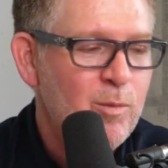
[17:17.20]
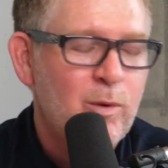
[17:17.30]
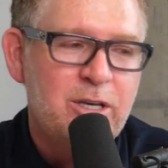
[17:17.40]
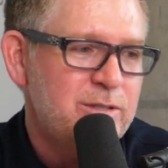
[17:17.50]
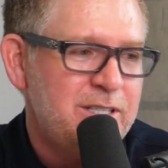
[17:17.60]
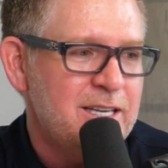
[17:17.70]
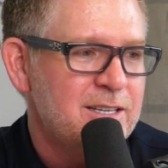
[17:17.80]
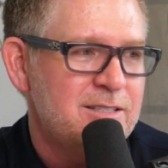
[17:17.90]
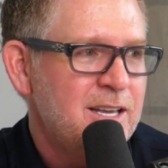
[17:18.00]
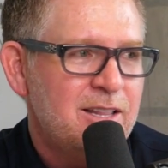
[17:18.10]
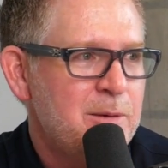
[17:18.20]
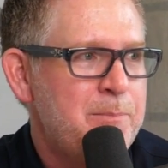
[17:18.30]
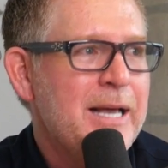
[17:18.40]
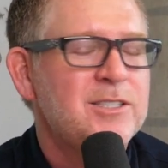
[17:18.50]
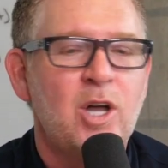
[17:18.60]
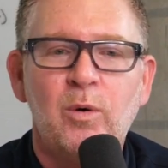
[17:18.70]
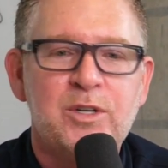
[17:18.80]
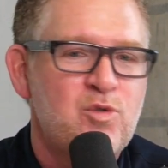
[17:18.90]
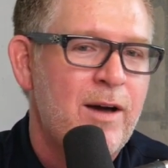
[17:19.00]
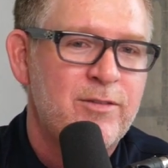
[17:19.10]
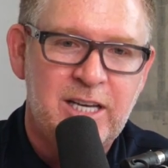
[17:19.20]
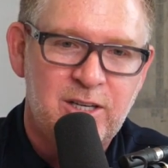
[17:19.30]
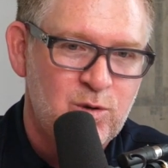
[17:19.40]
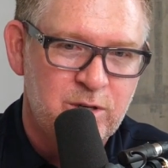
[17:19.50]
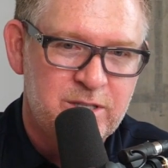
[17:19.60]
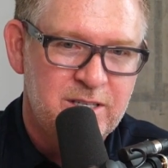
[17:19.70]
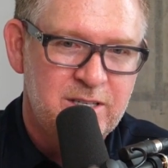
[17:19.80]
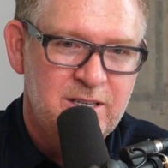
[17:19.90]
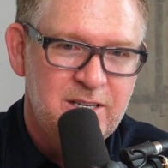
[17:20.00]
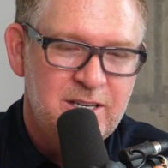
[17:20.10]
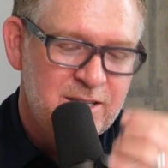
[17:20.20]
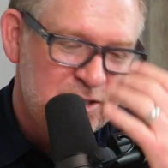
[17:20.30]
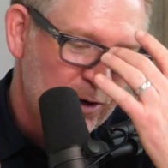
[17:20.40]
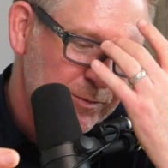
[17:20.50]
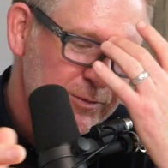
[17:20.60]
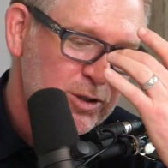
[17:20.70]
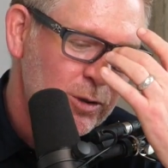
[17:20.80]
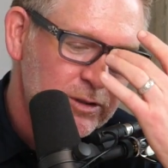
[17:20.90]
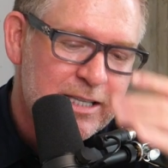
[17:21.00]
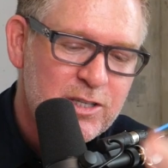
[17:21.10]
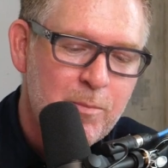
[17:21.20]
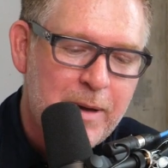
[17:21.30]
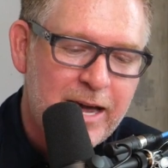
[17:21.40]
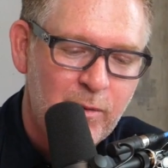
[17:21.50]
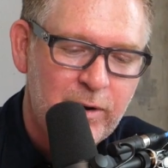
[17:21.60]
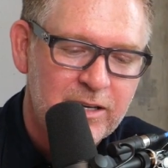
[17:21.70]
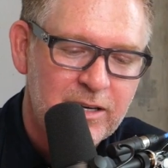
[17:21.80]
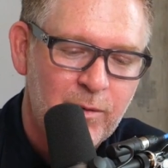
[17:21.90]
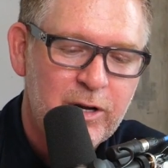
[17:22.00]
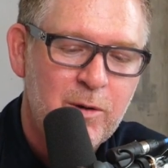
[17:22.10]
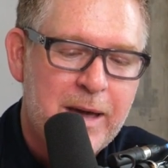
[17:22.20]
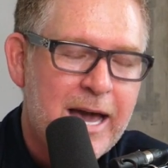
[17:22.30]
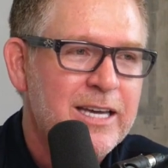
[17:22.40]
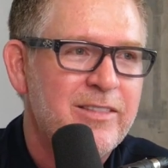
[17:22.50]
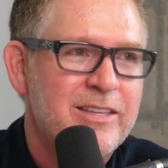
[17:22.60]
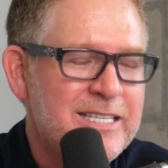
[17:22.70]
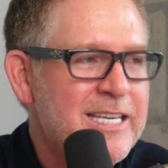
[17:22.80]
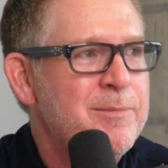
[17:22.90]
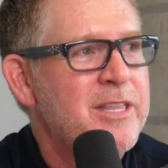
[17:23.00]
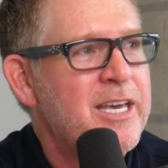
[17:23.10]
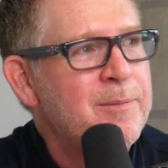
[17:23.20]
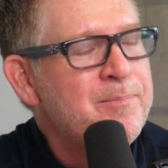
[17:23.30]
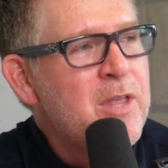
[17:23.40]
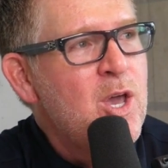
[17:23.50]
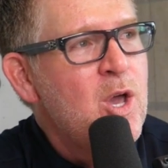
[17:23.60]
And what you see is the best always gravitate towards it. So, so let's go back. I want to, I want to go back into the team thing.